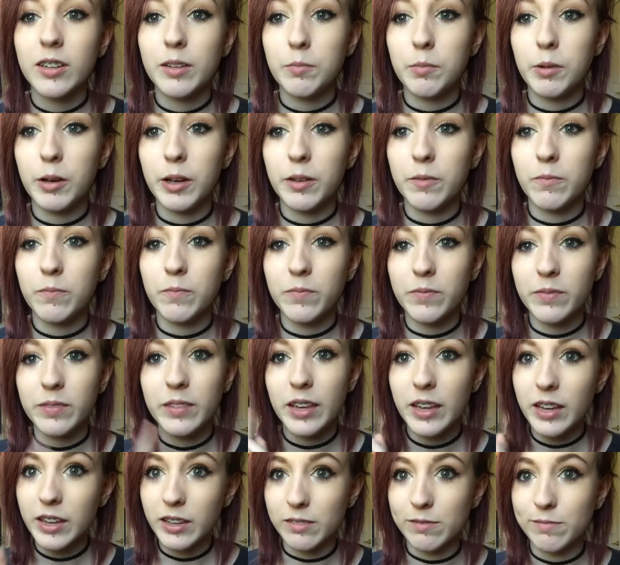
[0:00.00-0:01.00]
But
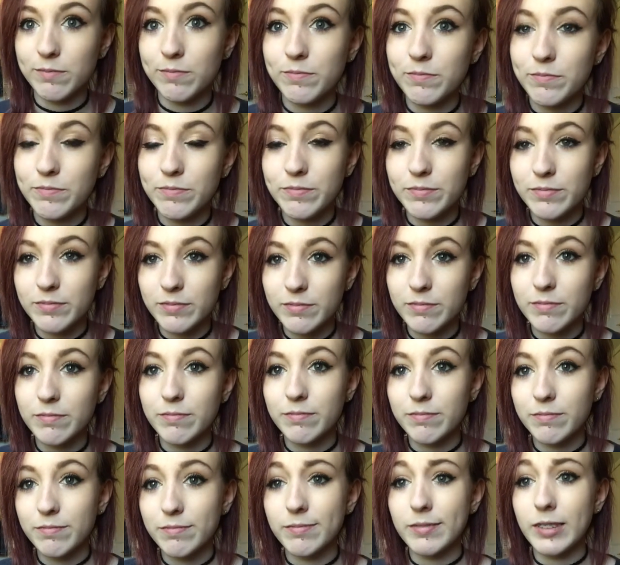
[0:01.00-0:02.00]
yeah,
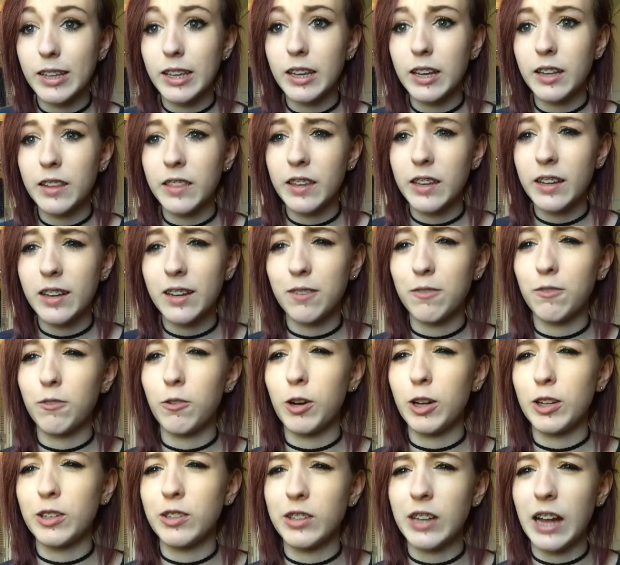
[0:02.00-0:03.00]
and I think I've
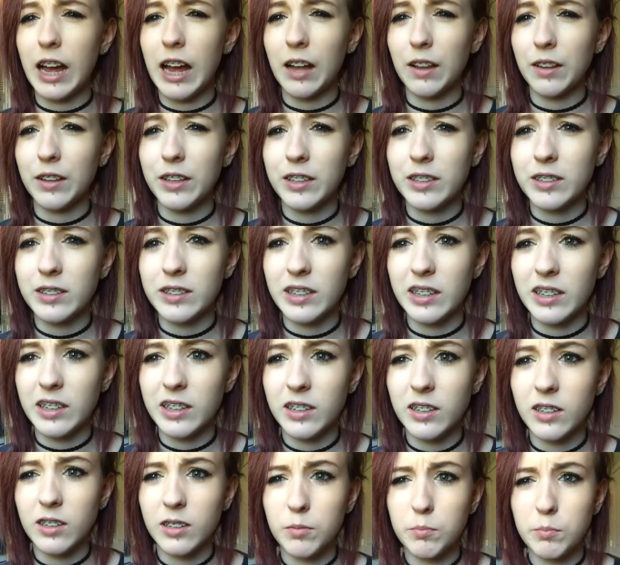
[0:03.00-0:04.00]
watched Alex
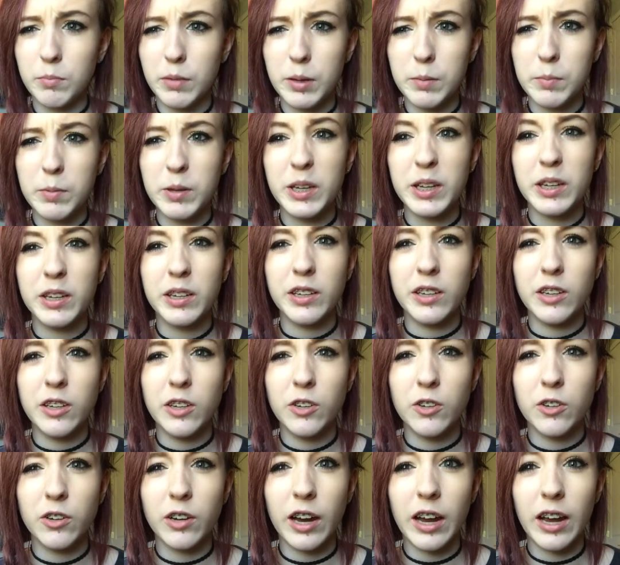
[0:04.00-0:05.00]
like maybe a
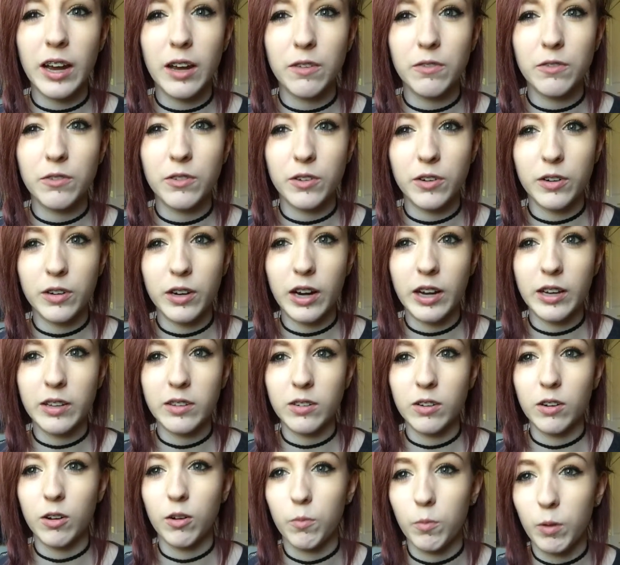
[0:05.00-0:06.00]
year after I
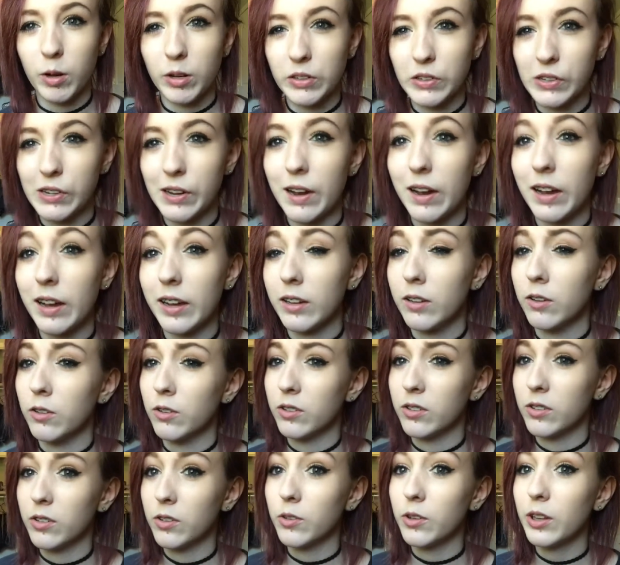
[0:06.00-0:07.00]
started watching Kyle,
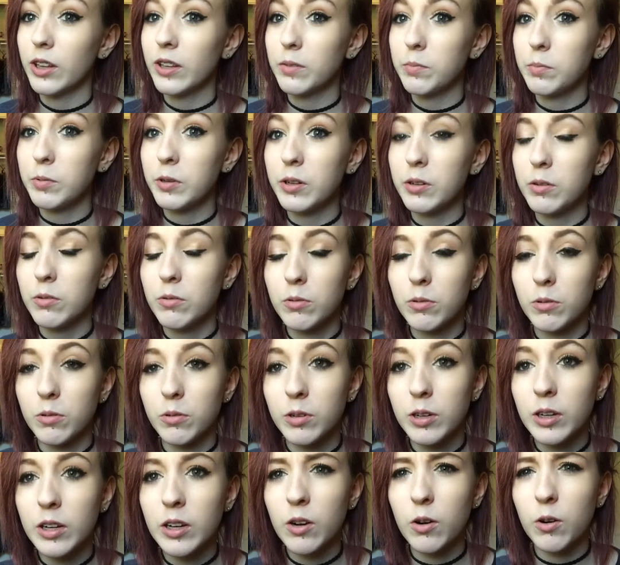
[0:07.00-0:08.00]
so that's pretty cool.
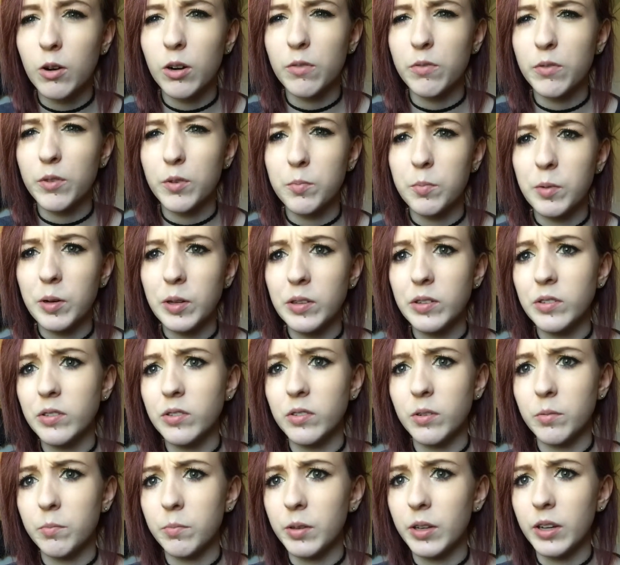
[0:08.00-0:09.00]
Or a few months or
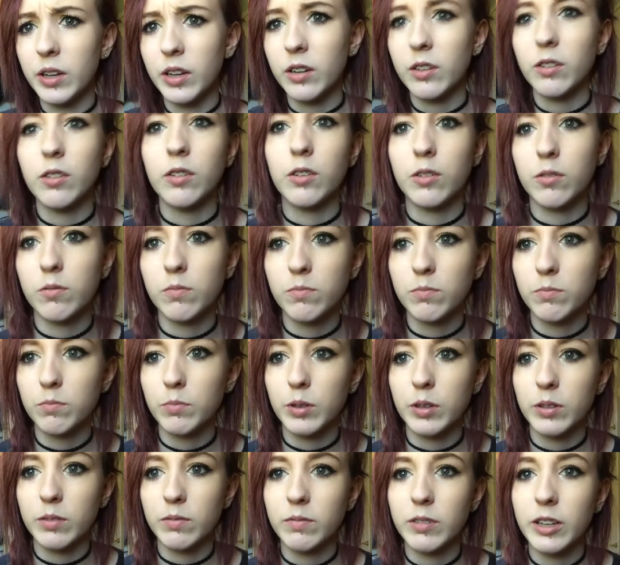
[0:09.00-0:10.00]
something.
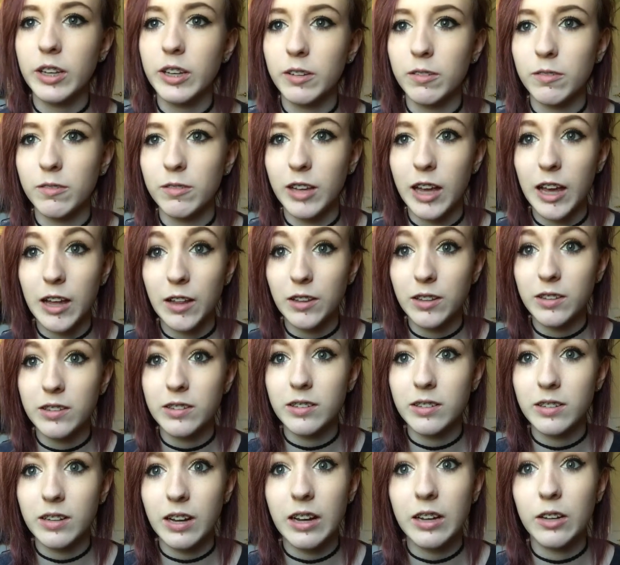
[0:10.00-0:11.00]
But yeah, Alex
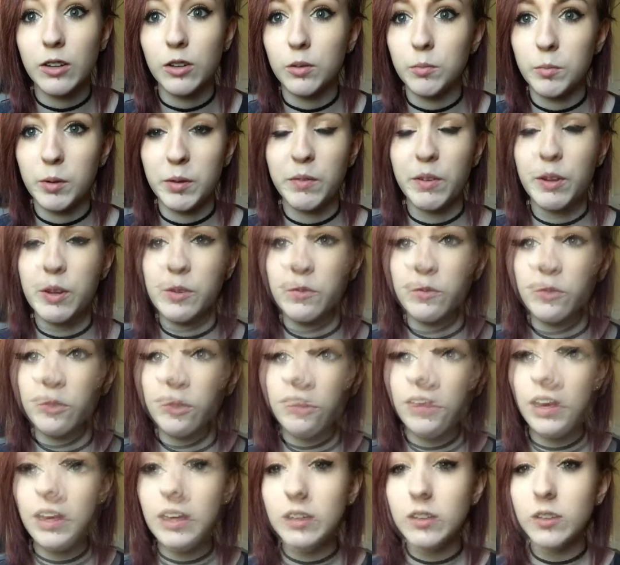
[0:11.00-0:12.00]
and Kyle are my fave.
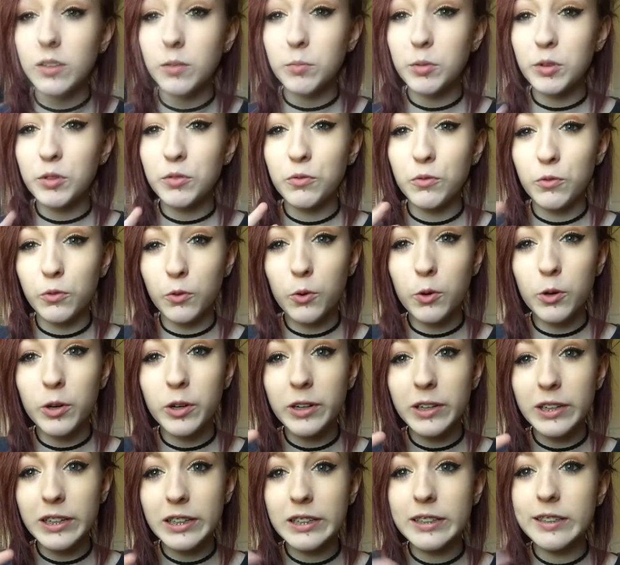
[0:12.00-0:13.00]
Fact number
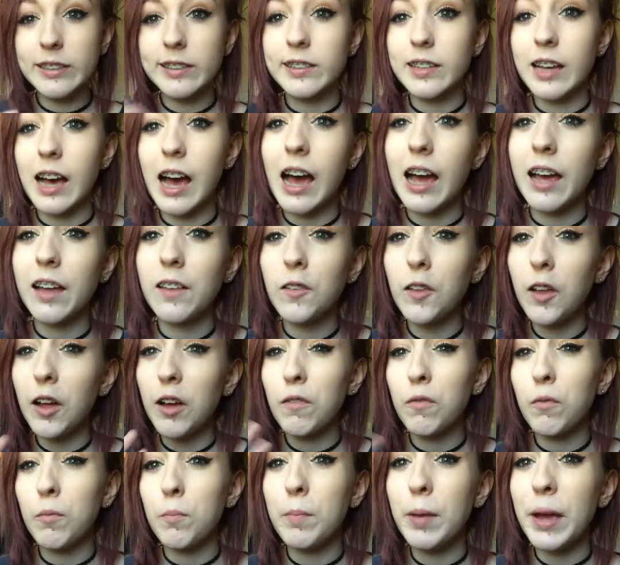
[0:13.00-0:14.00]
four is I
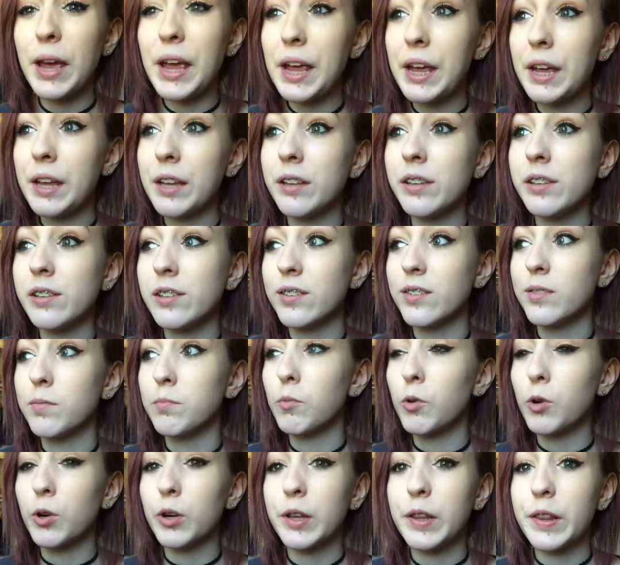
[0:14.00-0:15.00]
love bands
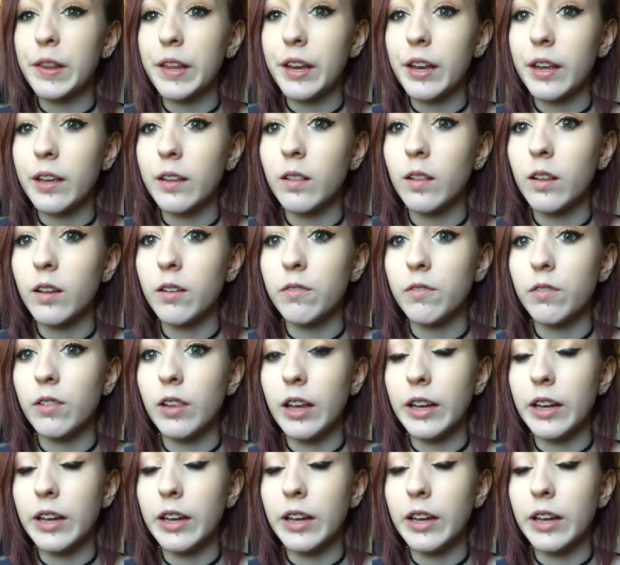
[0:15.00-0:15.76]
more than I love